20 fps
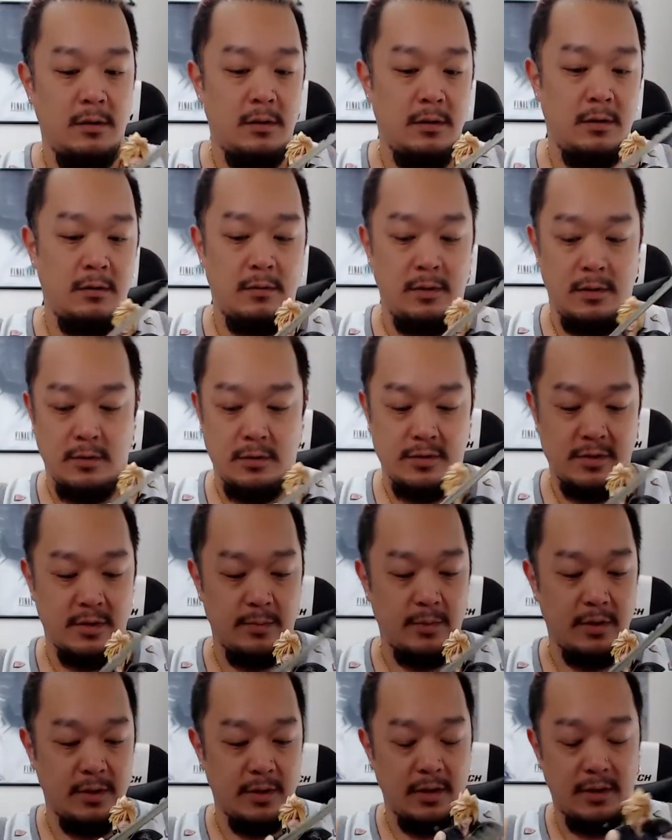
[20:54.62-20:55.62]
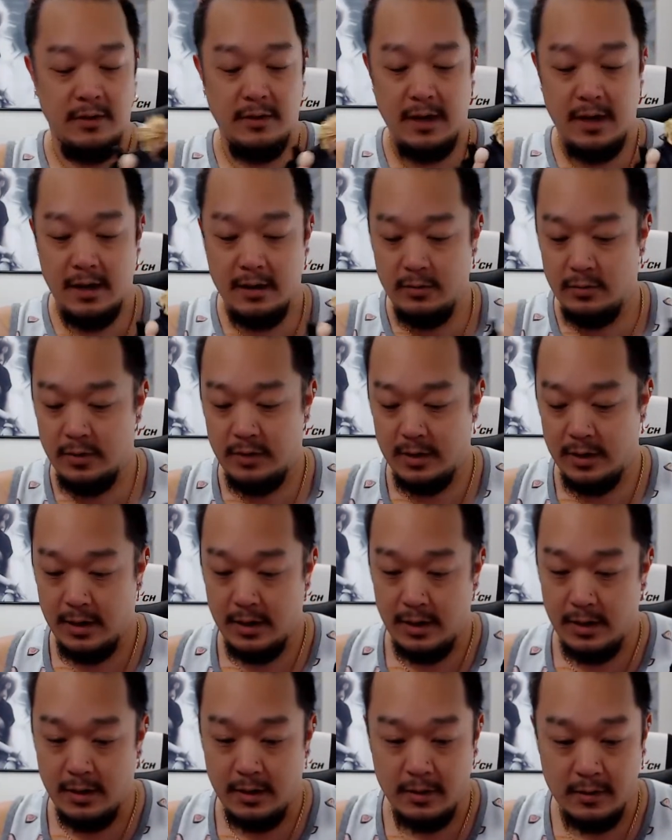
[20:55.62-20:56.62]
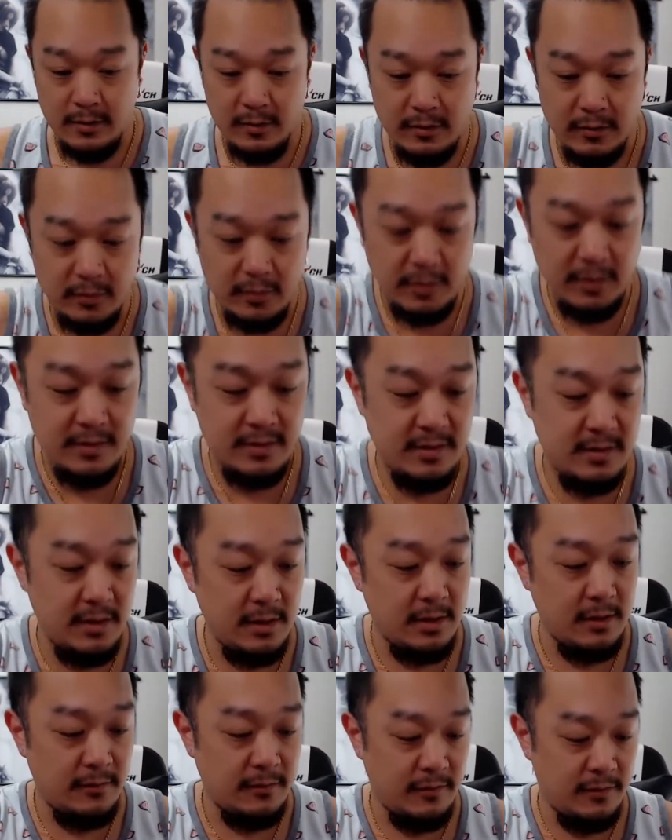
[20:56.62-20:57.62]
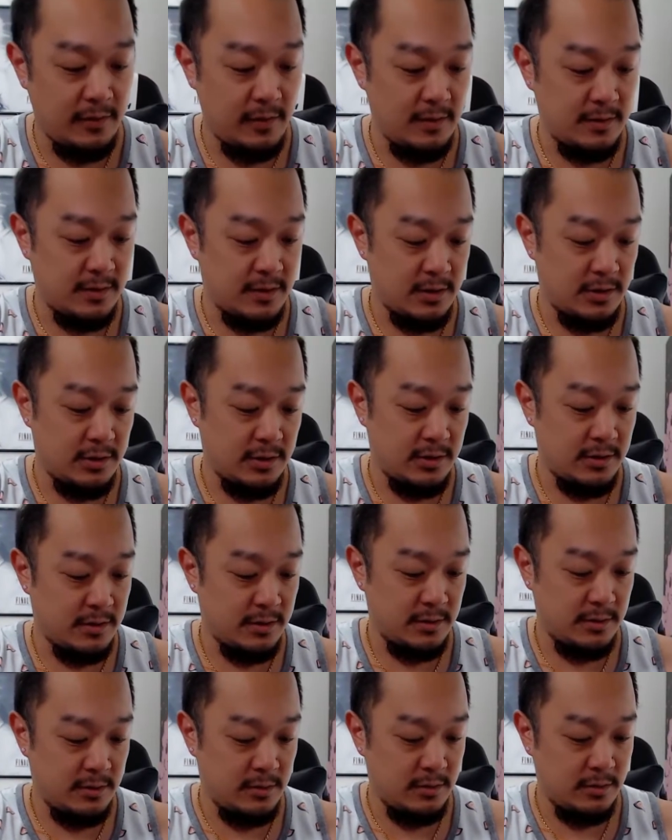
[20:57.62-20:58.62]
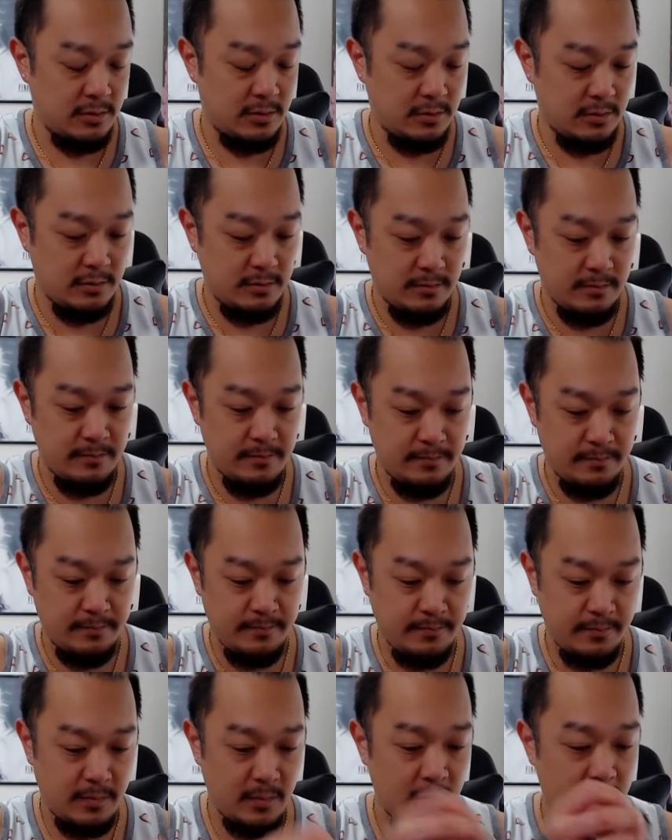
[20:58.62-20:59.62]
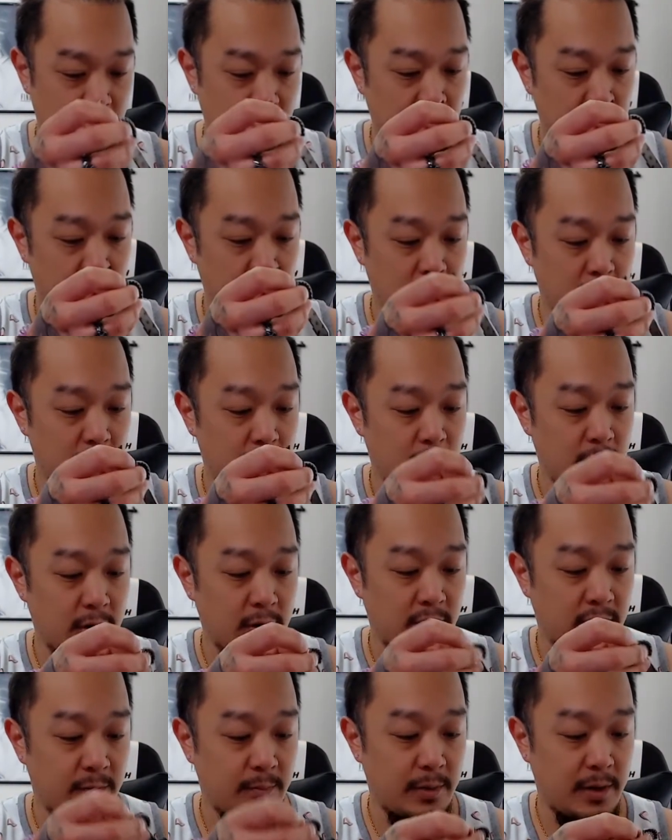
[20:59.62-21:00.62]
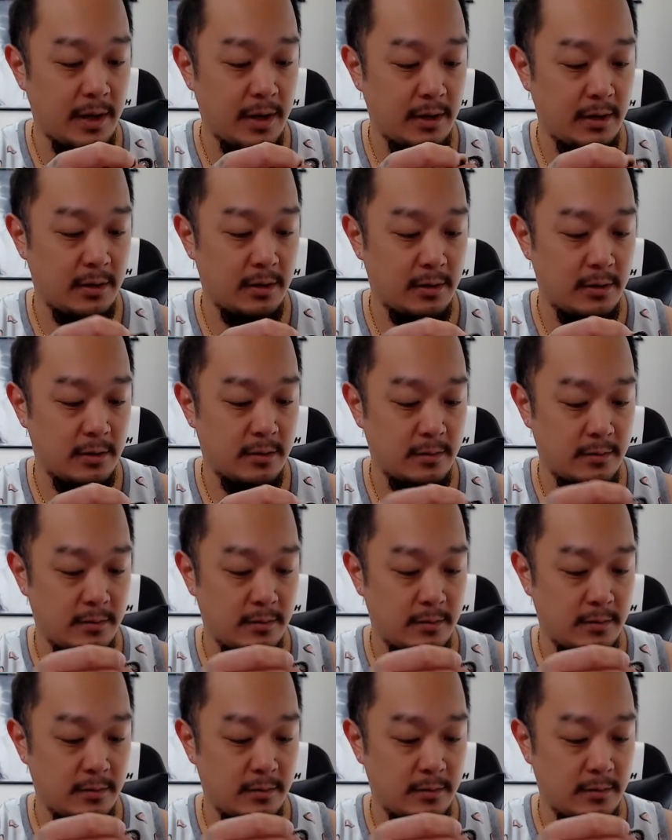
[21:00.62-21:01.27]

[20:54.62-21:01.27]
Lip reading: There you go, something like that. Okay, so let's see if these can just go anywhere on his back here.